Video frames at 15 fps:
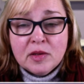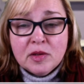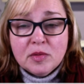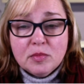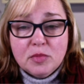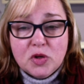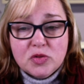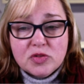
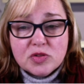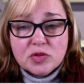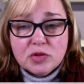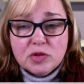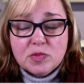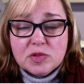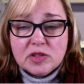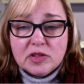Most
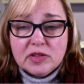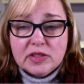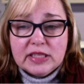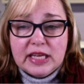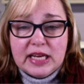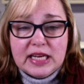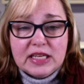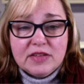groups are in
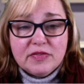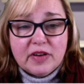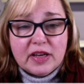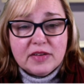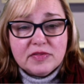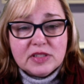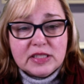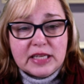the
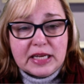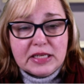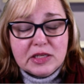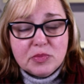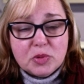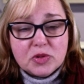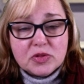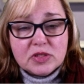85 to
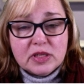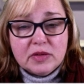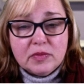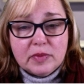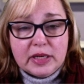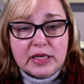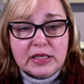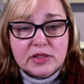90%
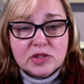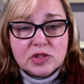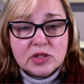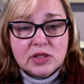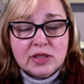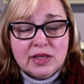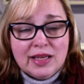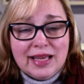range,
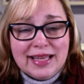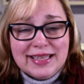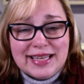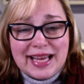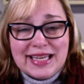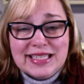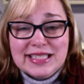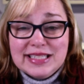and
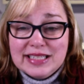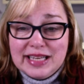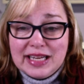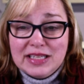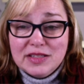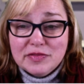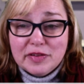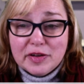90 to
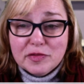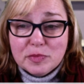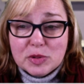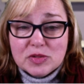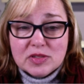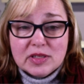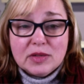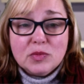
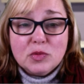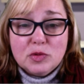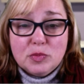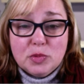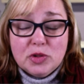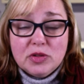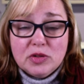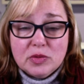95% would
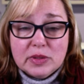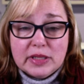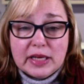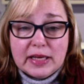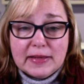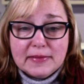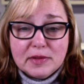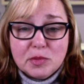put you in the
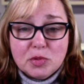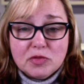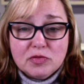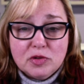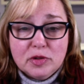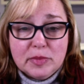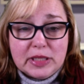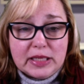highly
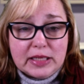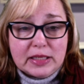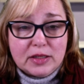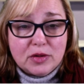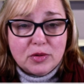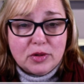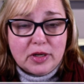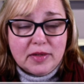performing
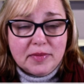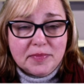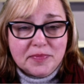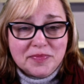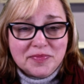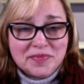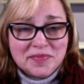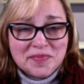category.
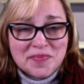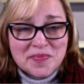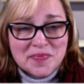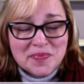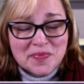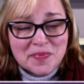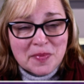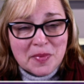
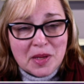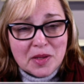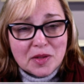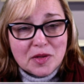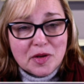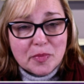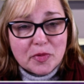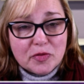
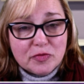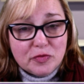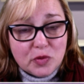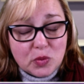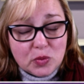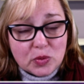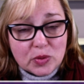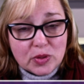Number
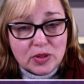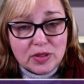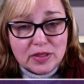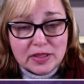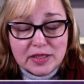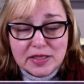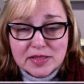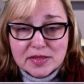4
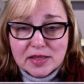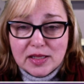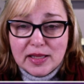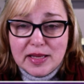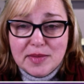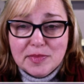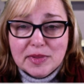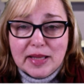is
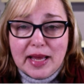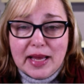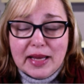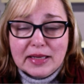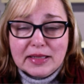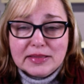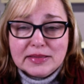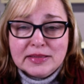claim
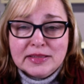lag.